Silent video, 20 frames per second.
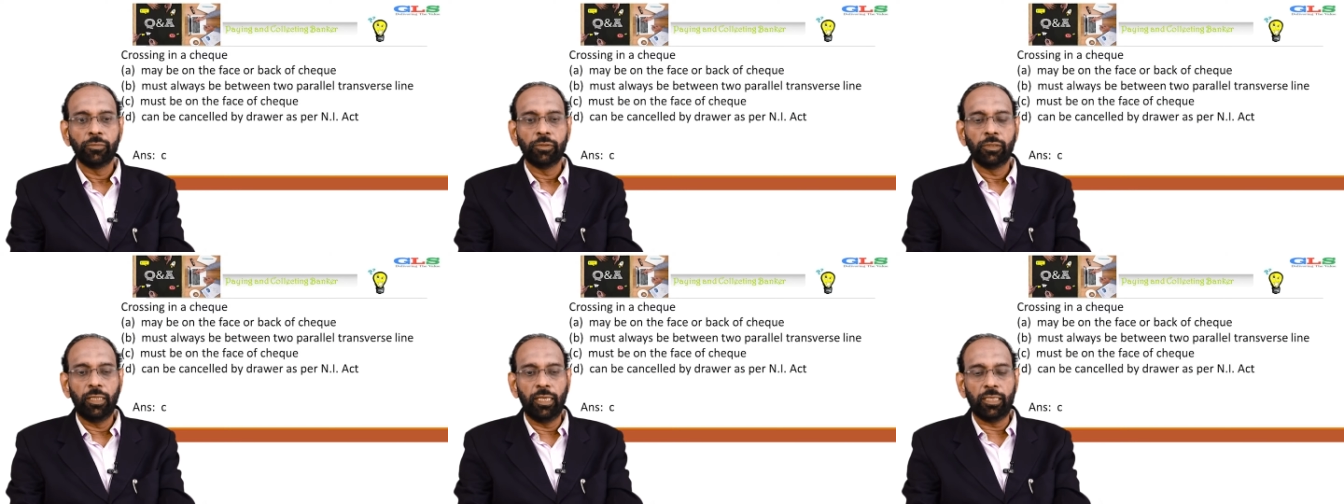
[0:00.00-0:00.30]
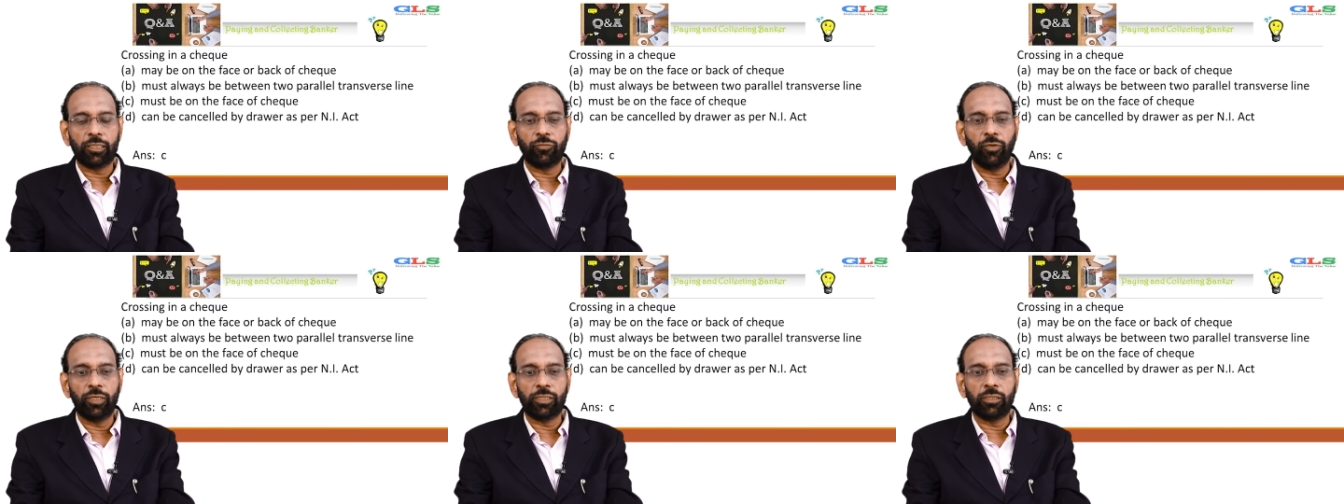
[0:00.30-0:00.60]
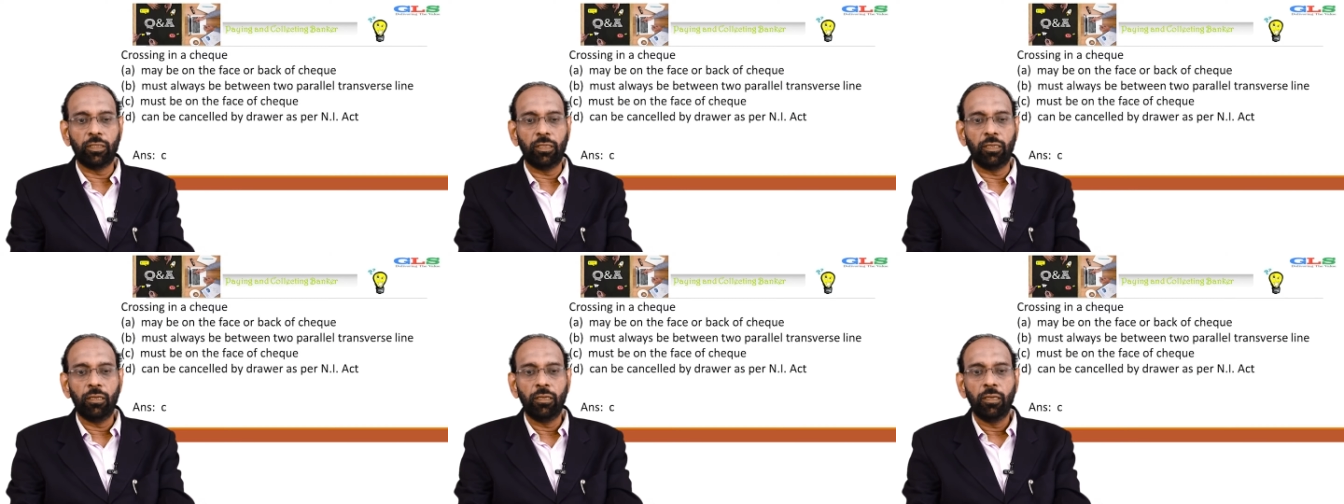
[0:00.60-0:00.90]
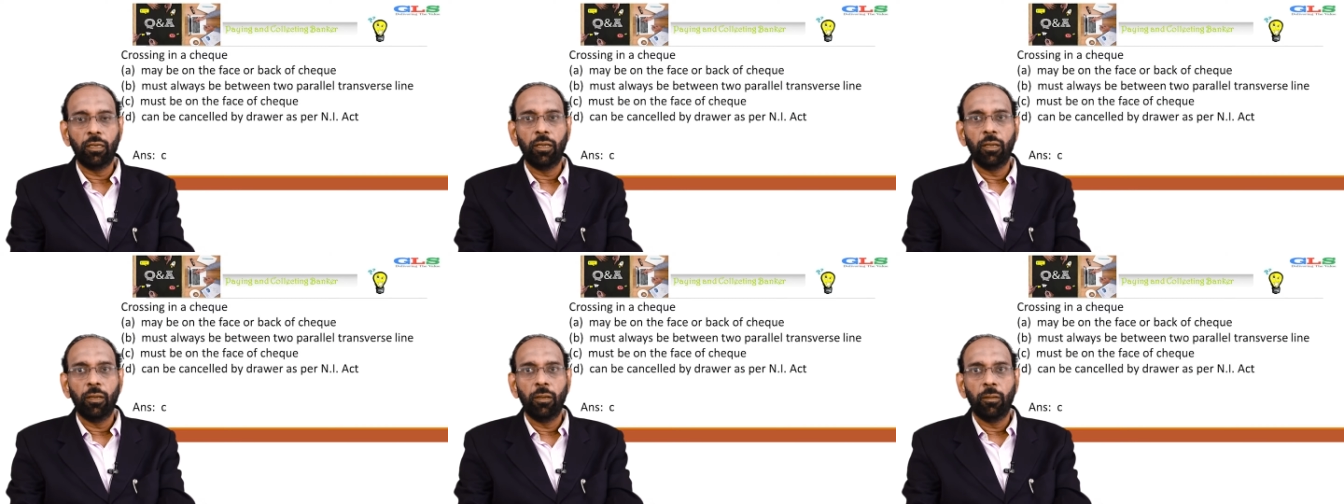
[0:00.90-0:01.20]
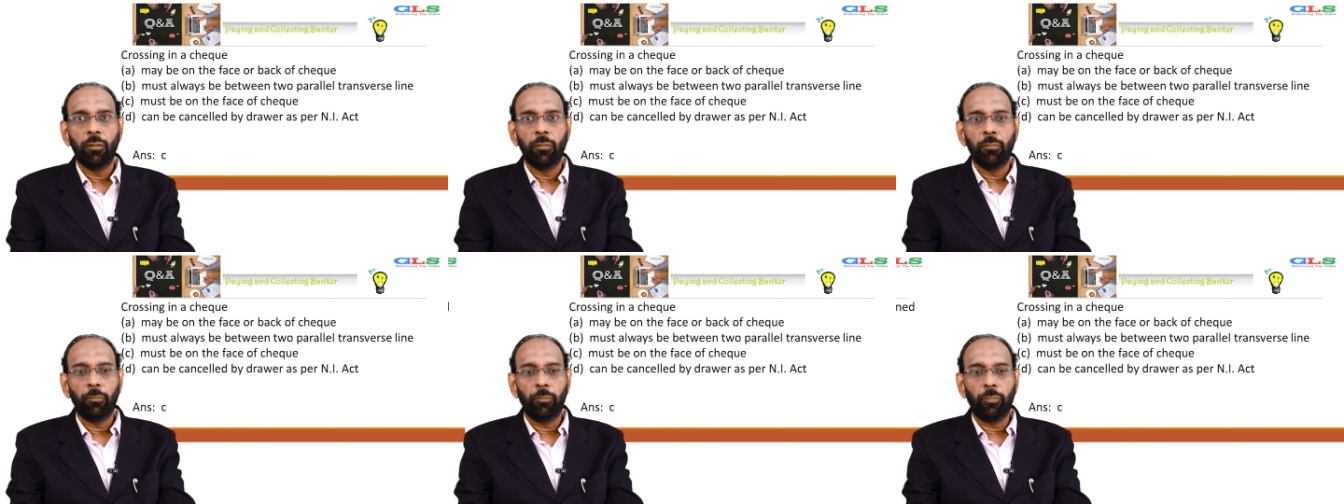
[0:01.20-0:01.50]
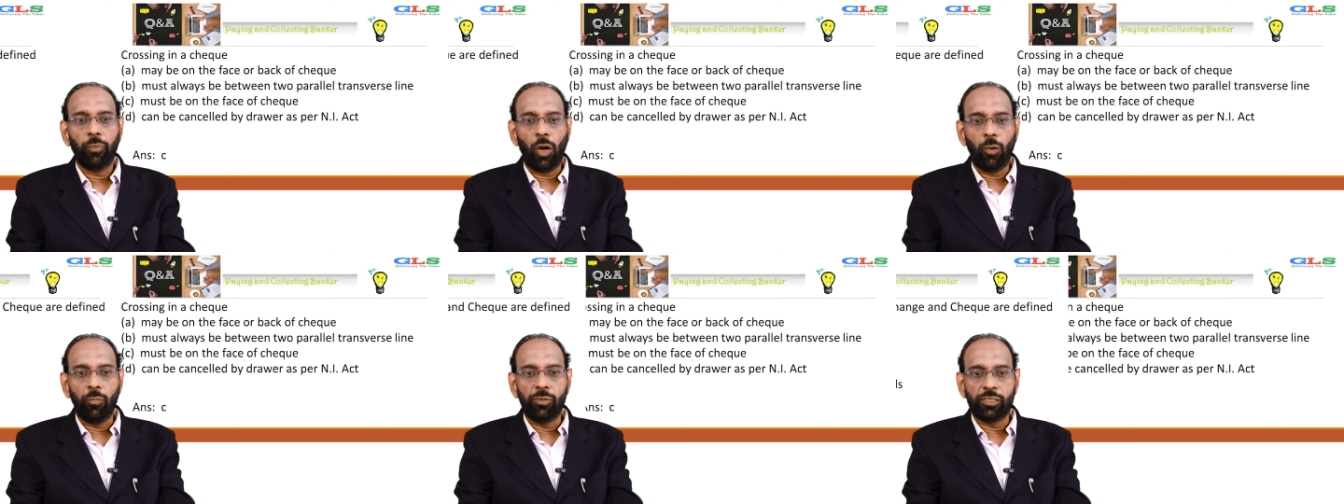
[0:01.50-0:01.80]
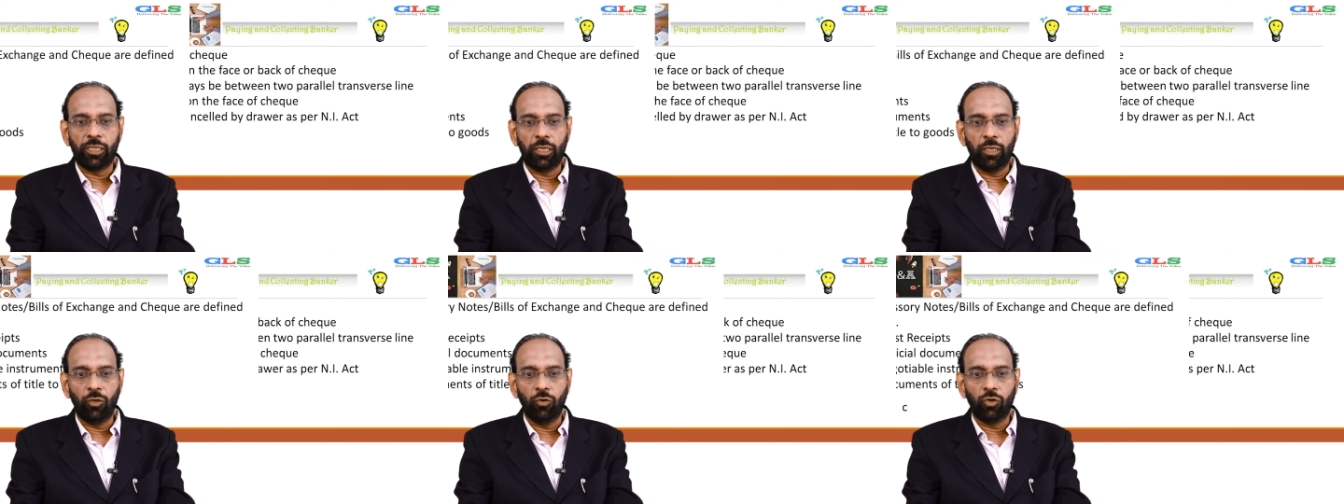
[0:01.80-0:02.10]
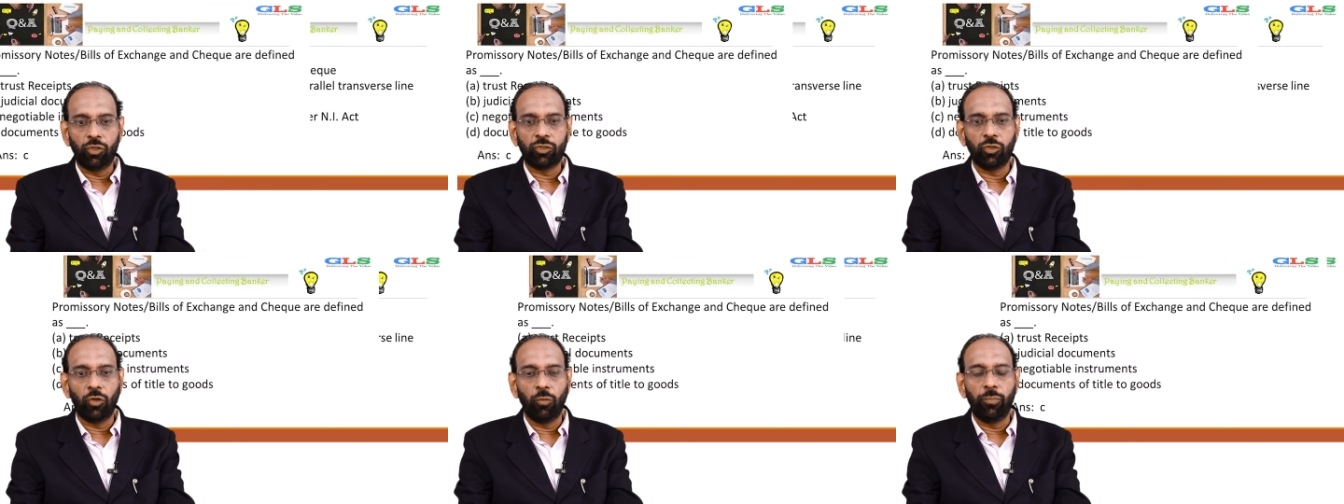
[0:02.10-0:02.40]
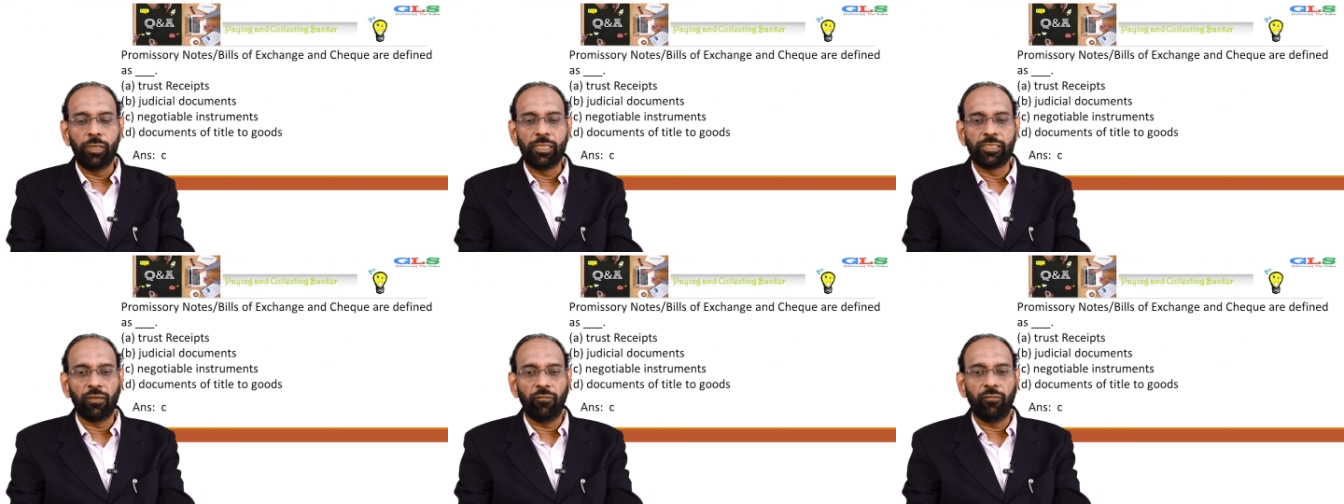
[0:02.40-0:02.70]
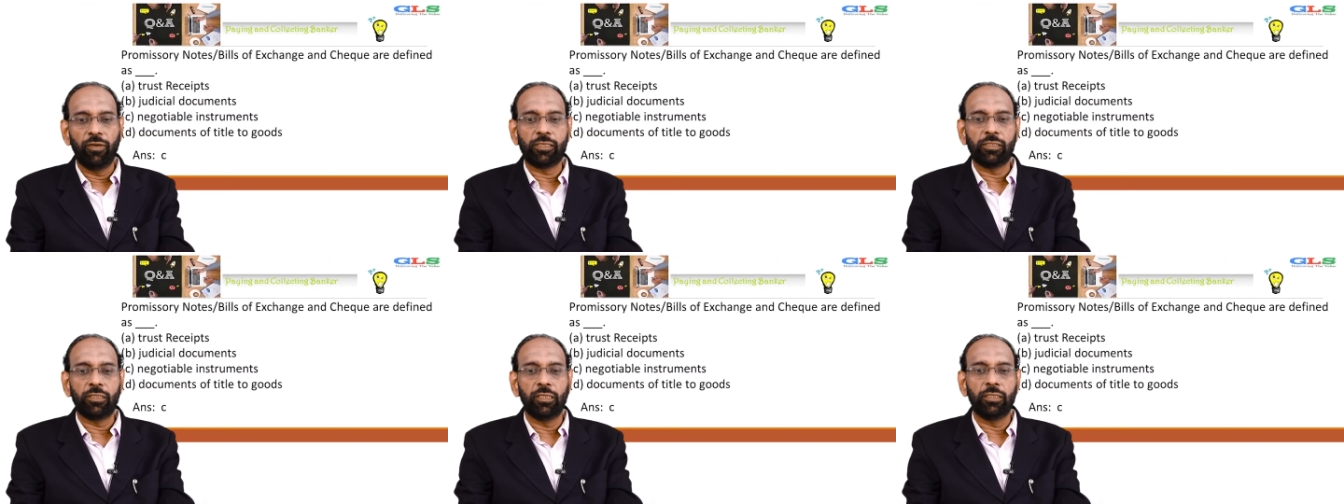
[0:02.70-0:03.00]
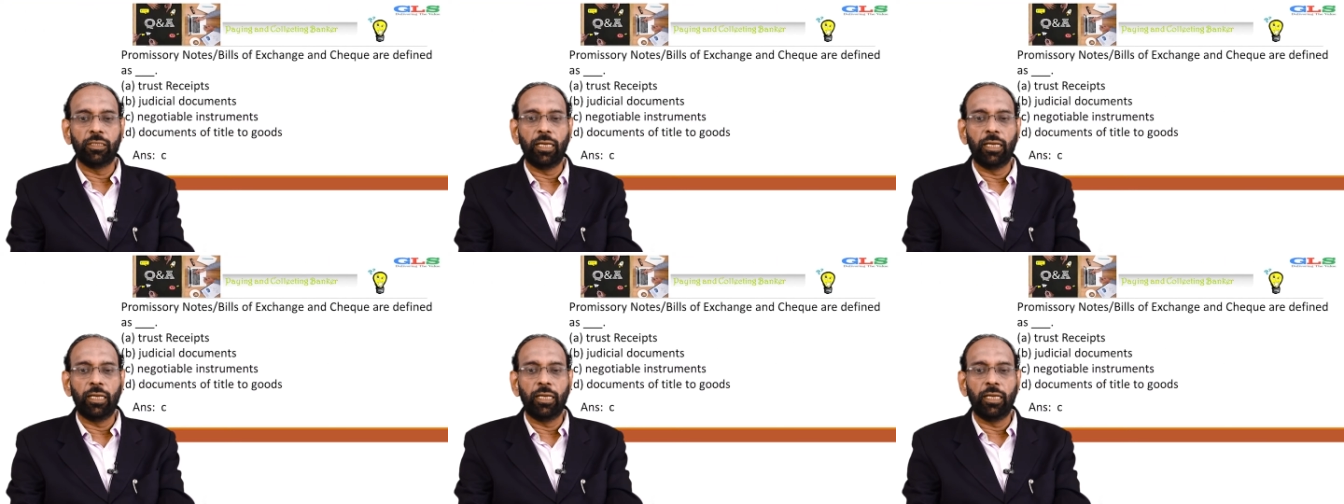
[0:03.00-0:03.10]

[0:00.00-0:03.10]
Next question. Promissory notes or bills of exchange